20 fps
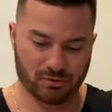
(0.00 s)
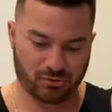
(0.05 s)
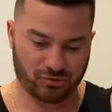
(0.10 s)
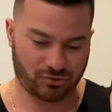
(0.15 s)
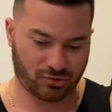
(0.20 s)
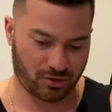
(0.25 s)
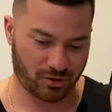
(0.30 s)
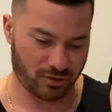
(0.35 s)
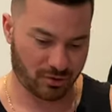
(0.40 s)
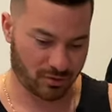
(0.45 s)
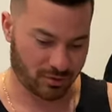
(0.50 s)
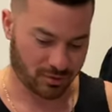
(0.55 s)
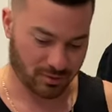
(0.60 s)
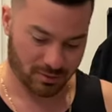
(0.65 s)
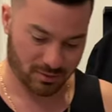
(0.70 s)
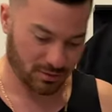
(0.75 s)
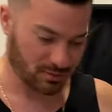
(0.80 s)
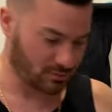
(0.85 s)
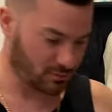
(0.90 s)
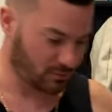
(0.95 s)
shirt
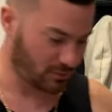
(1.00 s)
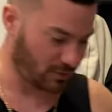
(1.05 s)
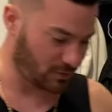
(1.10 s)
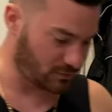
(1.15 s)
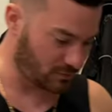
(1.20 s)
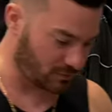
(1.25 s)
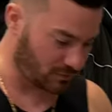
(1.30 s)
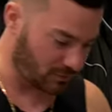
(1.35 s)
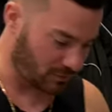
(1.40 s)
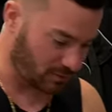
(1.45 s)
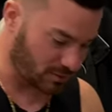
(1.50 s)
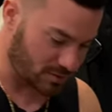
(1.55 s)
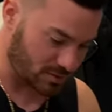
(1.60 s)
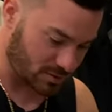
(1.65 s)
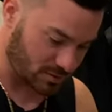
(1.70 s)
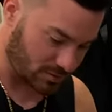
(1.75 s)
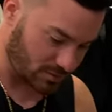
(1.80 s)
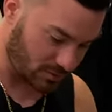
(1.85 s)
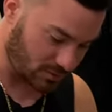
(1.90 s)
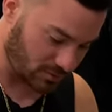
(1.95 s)
in size
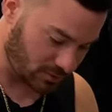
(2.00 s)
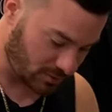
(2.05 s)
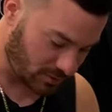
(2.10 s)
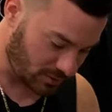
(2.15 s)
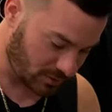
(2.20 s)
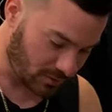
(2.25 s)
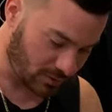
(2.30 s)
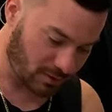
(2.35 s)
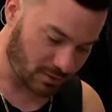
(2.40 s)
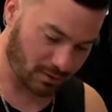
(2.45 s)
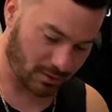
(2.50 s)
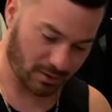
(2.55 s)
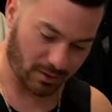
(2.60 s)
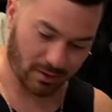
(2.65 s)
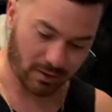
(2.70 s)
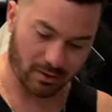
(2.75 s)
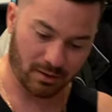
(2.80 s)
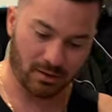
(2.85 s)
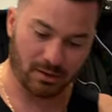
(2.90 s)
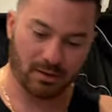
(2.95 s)
32.
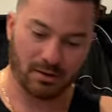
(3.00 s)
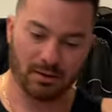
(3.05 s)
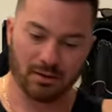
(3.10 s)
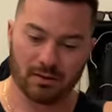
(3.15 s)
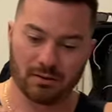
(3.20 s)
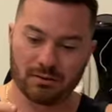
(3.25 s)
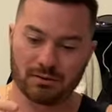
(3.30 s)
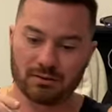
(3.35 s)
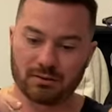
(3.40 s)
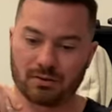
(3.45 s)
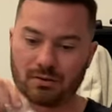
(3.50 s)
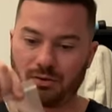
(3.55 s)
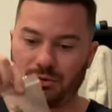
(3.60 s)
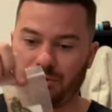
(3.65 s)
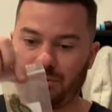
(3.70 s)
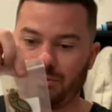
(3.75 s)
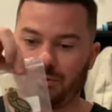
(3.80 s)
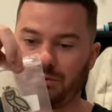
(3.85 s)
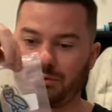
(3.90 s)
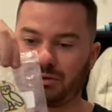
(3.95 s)
And the
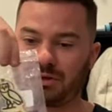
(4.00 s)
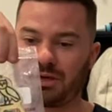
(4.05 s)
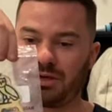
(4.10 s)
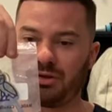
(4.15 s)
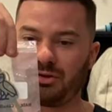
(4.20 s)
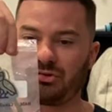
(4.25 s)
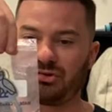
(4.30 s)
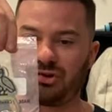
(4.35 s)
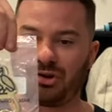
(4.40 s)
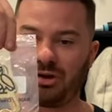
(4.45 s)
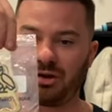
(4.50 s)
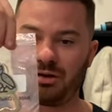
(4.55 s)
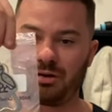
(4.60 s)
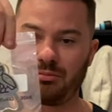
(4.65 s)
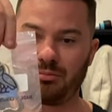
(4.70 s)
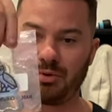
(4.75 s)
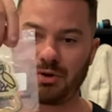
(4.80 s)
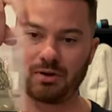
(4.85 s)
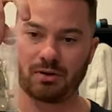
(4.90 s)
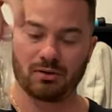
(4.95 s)
gold keychain
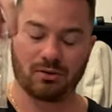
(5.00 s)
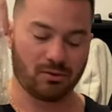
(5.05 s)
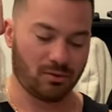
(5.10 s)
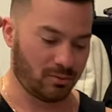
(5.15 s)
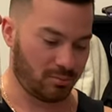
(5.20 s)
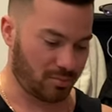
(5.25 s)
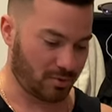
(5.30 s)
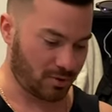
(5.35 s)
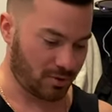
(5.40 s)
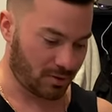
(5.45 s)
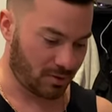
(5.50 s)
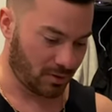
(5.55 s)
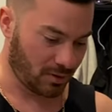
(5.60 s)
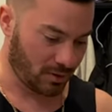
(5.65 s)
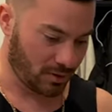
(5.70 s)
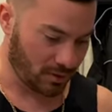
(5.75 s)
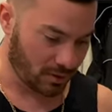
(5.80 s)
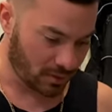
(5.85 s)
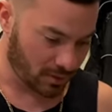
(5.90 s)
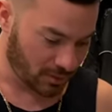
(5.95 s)
bottle opener.
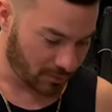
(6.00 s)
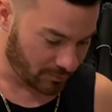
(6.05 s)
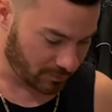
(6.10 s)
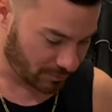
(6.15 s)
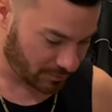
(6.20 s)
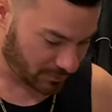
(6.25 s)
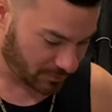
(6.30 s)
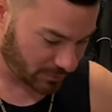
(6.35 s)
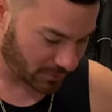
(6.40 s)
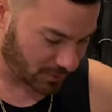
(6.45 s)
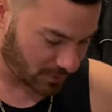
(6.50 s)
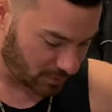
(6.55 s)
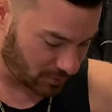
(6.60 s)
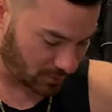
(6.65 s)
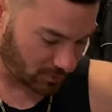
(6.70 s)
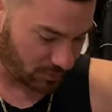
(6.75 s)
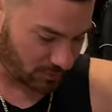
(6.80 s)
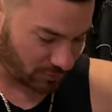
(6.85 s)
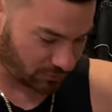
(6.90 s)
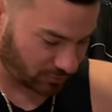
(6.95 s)

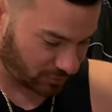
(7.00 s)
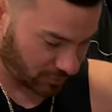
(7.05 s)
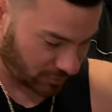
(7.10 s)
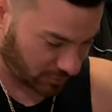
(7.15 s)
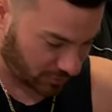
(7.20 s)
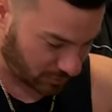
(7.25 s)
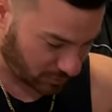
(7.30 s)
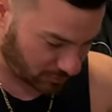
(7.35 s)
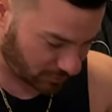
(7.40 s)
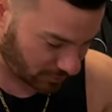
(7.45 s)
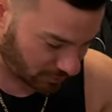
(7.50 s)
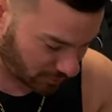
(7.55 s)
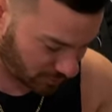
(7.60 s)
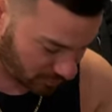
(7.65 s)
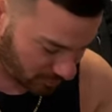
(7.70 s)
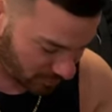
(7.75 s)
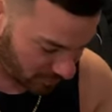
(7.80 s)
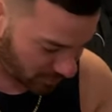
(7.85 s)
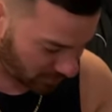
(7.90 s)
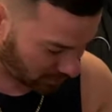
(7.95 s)
No stickers
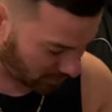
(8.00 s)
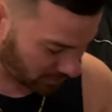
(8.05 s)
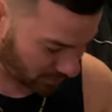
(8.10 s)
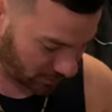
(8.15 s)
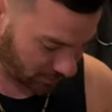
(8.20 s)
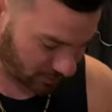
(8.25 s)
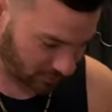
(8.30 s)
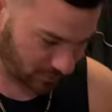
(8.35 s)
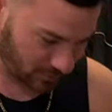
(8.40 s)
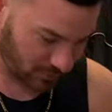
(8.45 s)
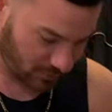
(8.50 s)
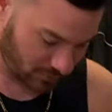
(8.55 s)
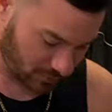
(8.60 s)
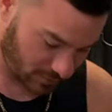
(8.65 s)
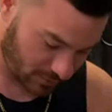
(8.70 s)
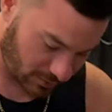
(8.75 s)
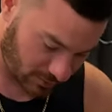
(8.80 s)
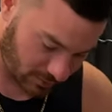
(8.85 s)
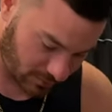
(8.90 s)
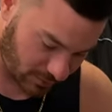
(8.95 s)
anymore.
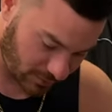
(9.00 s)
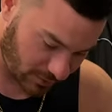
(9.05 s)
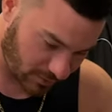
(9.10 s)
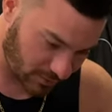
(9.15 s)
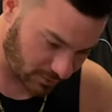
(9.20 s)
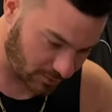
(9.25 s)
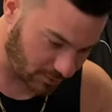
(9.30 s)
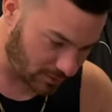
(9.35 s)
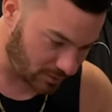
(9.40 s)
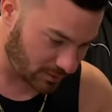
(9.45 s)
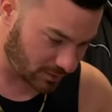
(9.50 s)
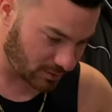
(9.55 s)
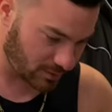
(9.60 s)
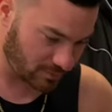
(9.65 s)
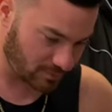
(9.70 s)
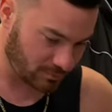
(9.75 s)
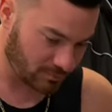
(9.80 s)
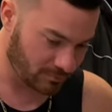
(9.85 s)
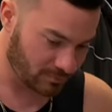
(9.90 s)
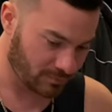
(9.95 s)
That's kind of
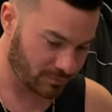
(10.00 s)
lame.